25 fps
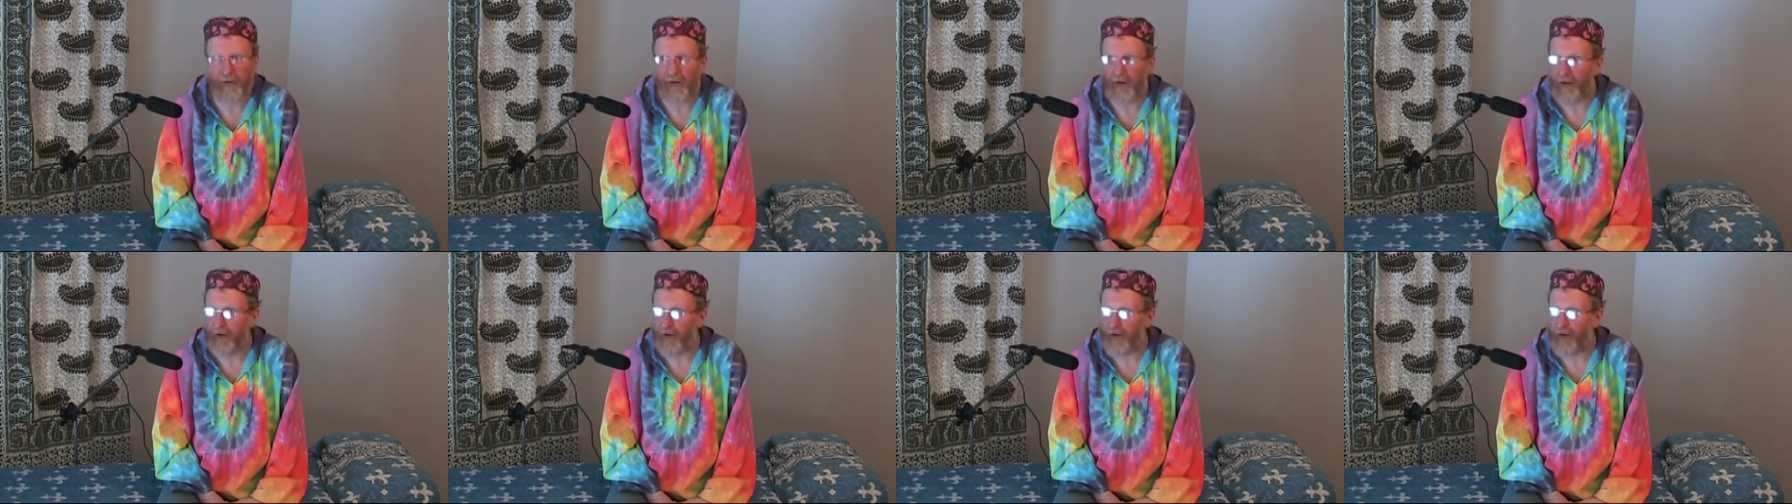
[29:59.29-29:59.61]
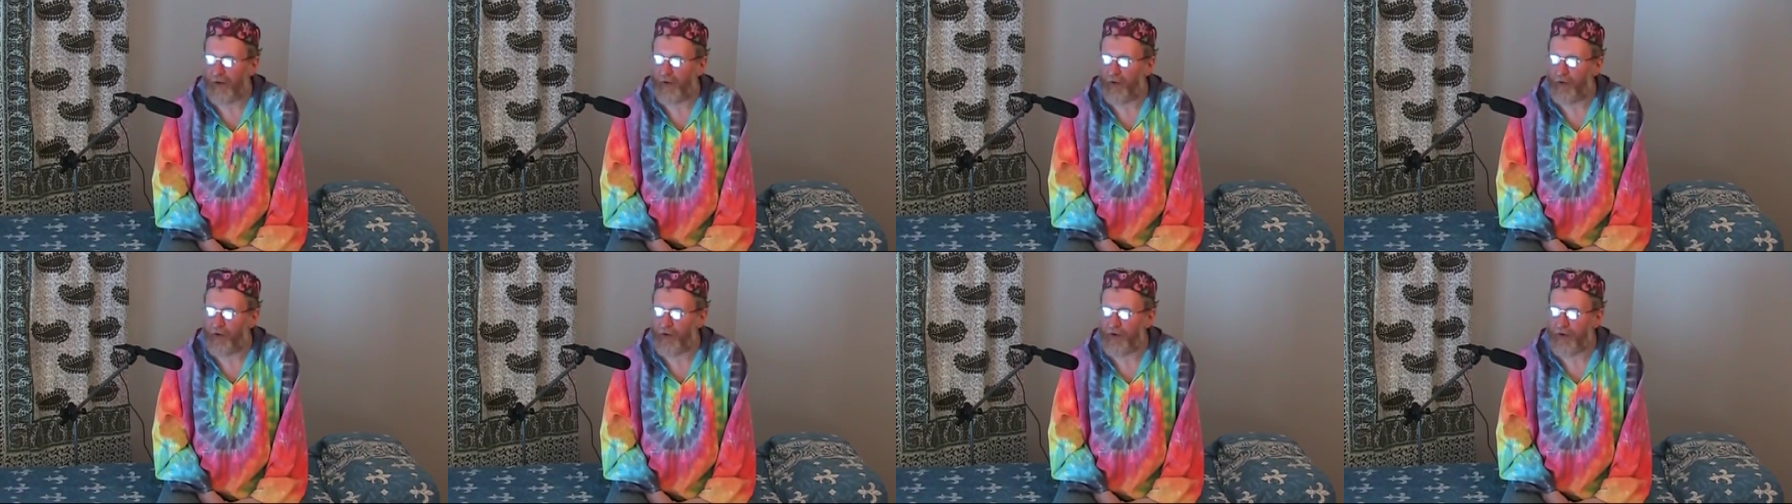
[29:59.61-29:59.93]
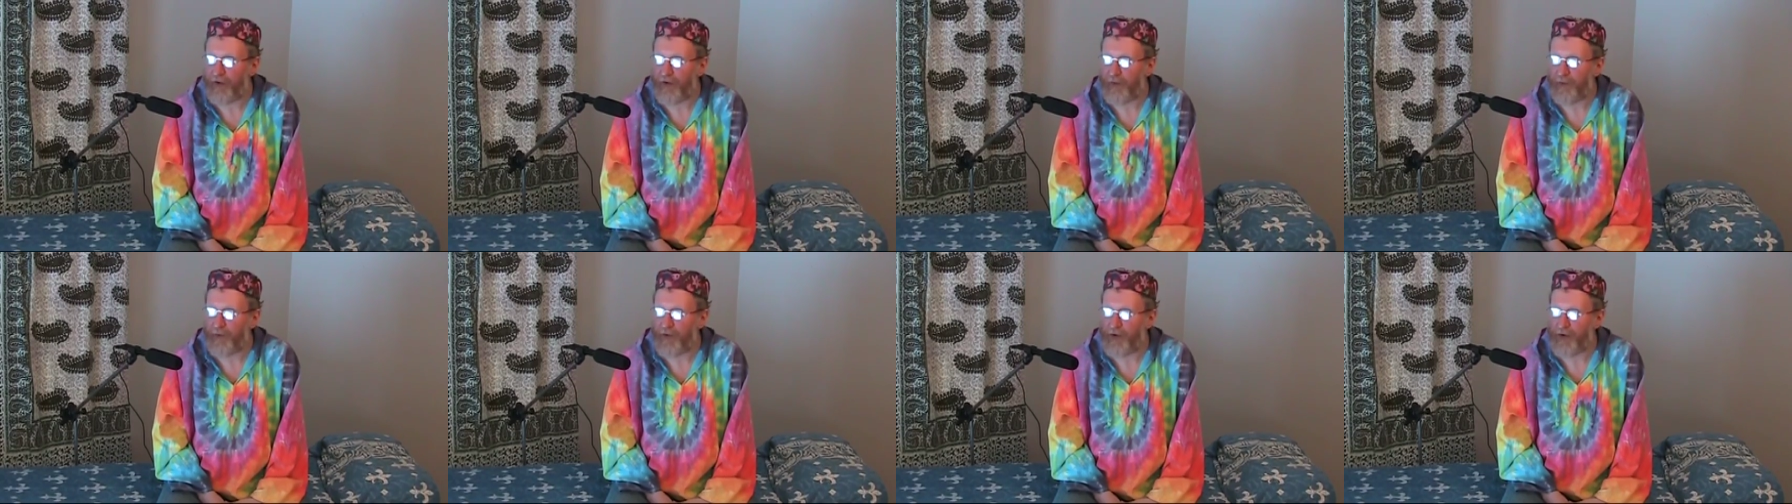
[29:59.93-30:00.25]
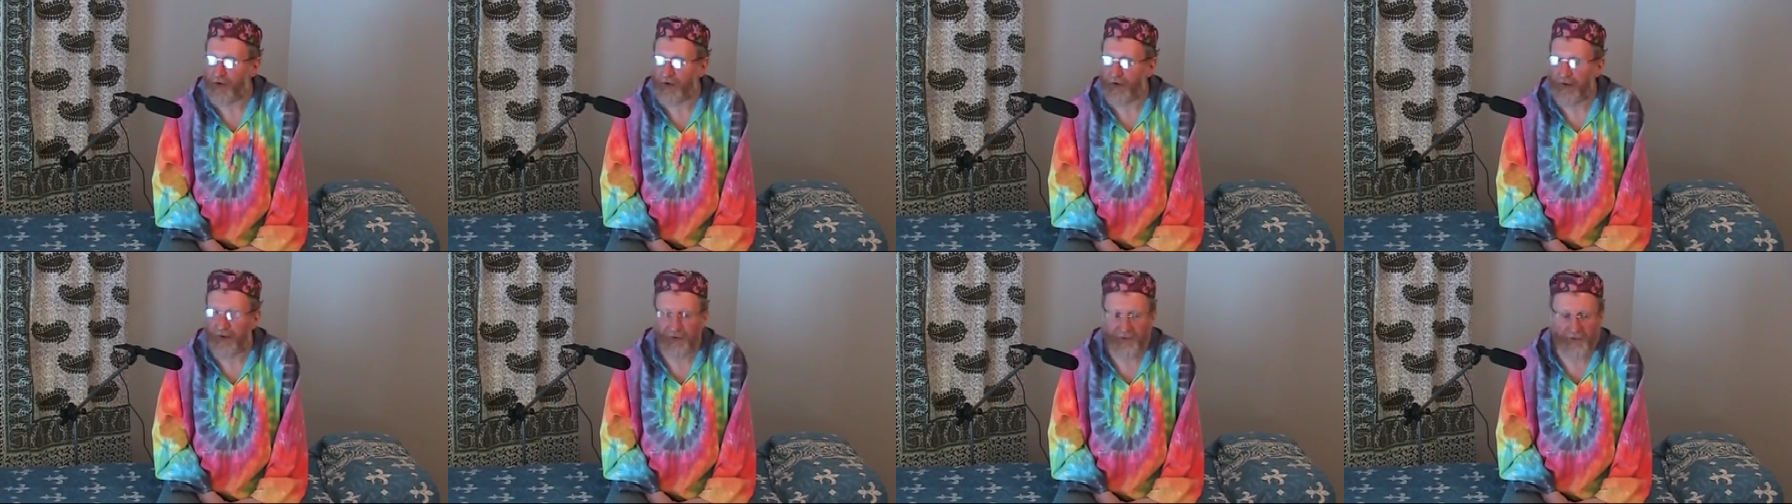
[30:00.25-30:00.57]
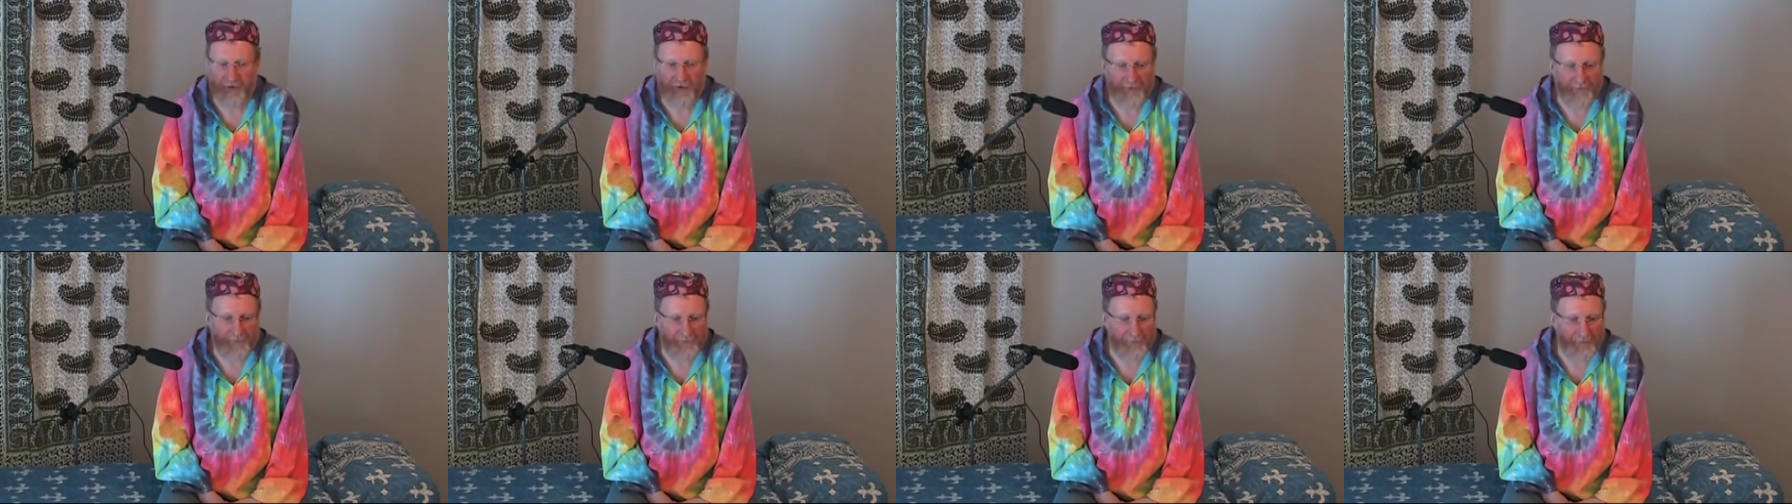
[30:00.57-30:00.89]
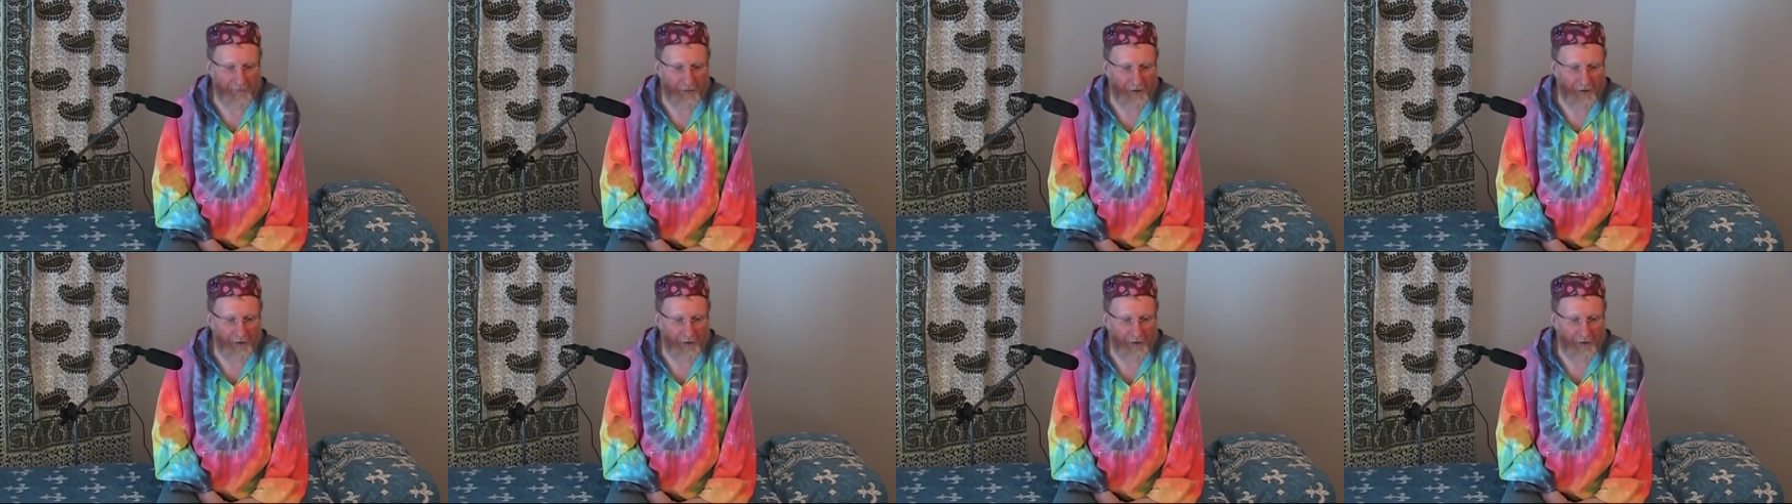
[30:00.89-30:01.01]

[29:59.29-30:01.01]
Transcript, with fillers: conclusion speech later.